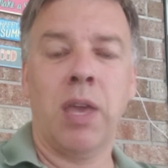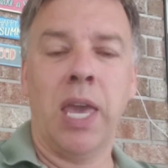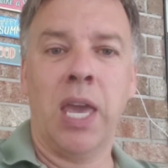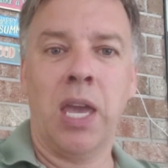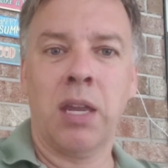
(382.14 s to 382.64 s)

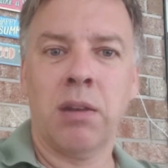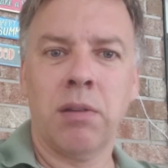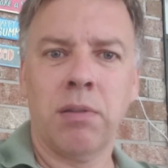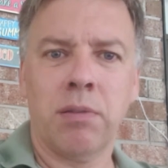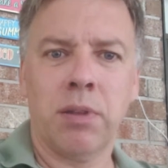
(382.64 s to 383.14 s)
and
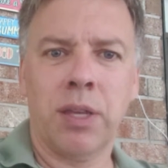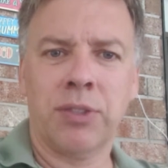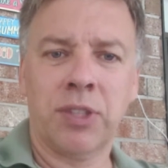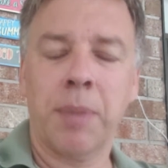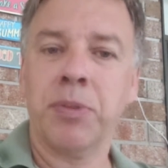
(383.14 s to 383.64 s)

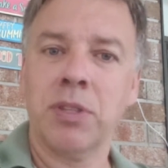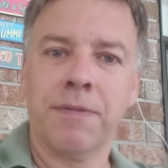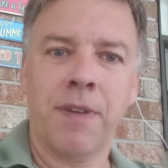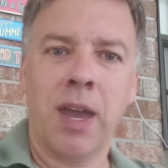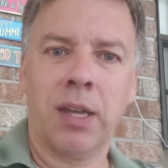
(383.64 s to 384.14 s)
accepted the
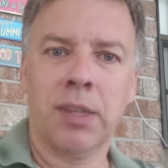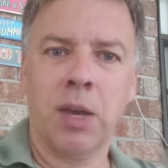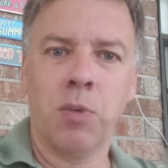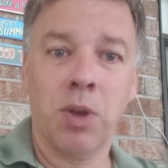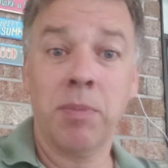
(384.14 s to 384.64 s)
fact
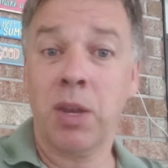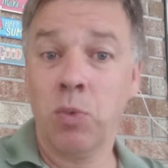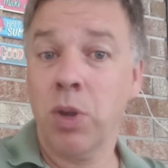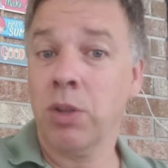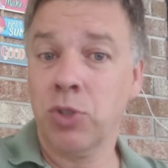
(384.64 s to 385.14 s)
that
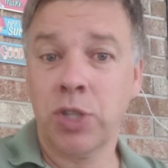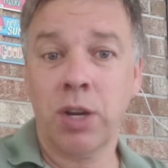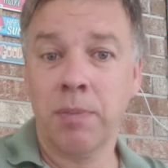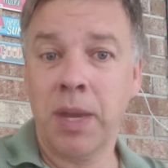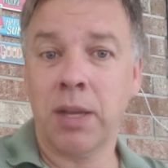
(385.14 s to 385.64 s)
women will
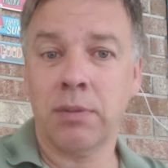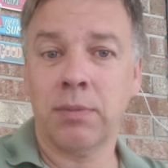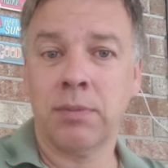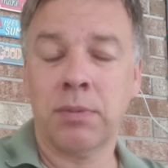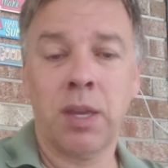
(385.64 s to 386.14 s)
share men,
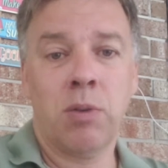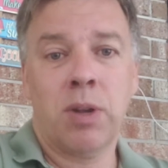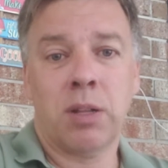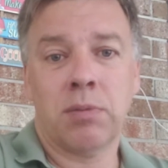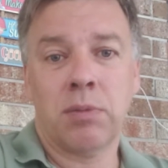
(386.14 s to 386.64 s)
they
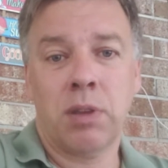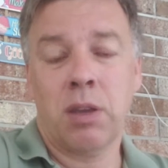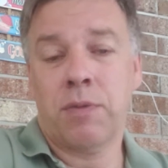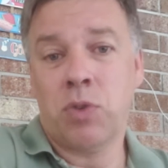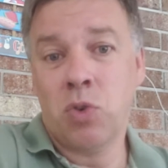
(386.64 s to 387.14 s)
will.
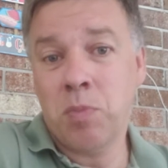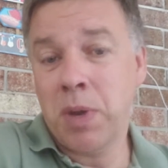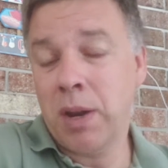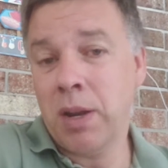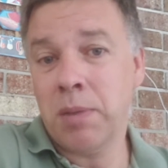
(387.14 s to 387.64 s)
If you
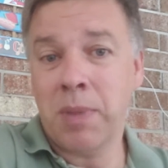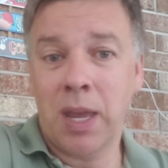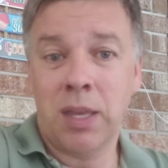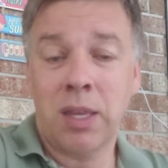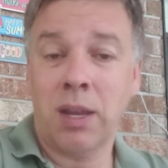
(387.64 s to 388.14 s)
married a
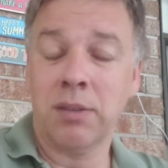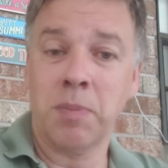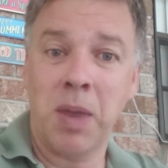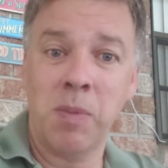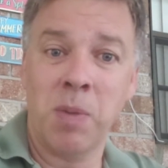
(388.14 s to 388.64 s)
man that has a
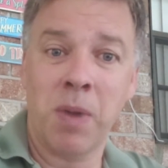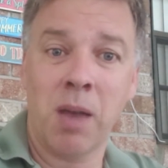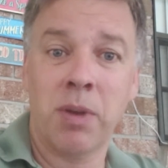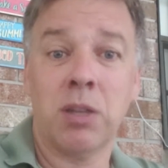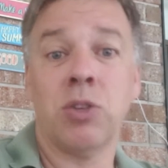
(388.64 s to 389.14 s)
baby
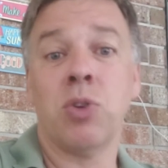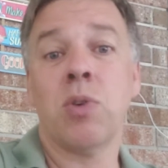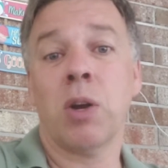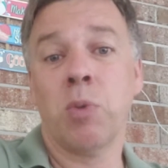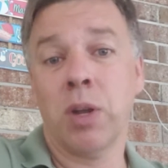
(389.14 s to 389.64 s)
mama,
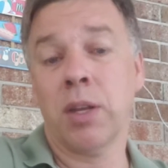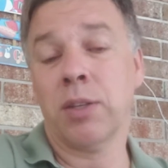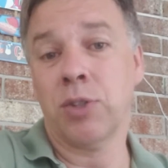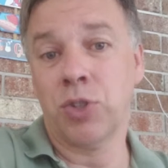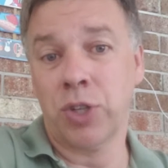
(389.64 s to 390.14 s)
you are willing
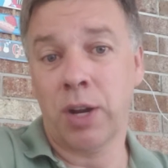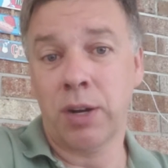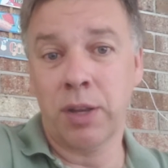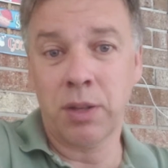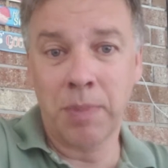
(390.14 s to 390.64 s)
to share
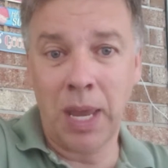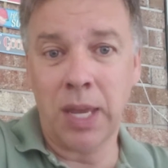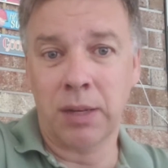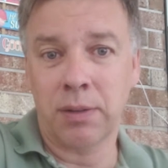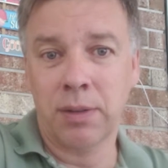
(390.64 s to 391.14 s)
another
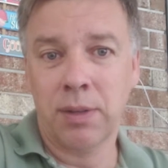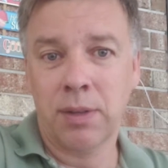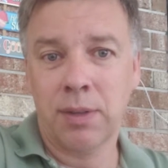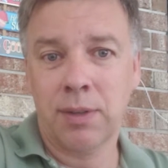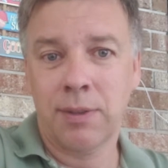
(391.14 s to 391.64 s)
man.
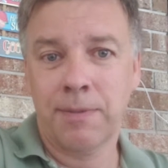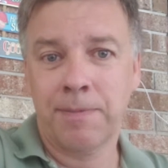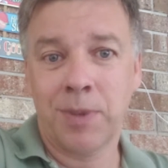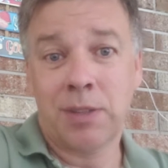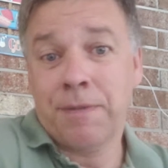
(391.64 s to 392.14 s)

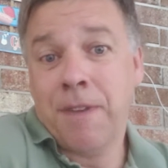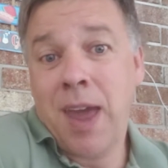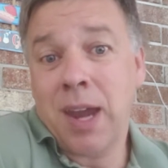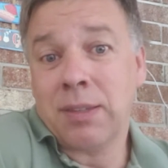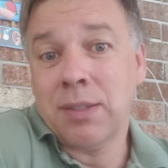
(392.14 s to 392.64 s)
That's a
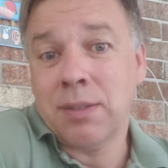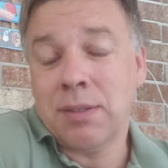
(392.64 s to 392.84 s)
fact.